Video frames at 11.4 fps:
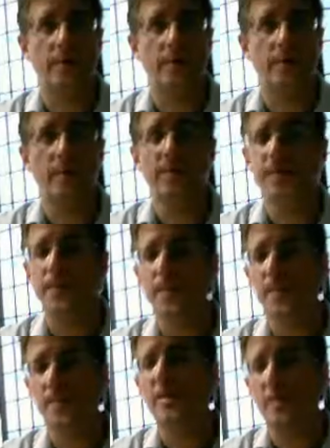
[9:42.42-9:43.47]
Okay?
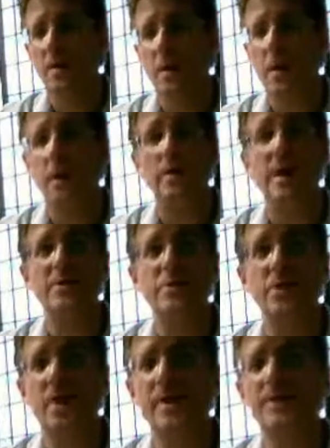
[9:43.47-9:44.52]
I'll count you
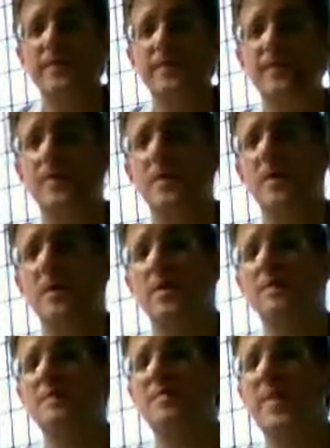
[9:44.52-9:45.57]
off. Here
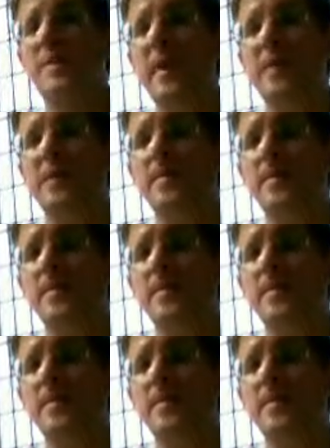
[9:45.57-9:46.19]
comes B minor.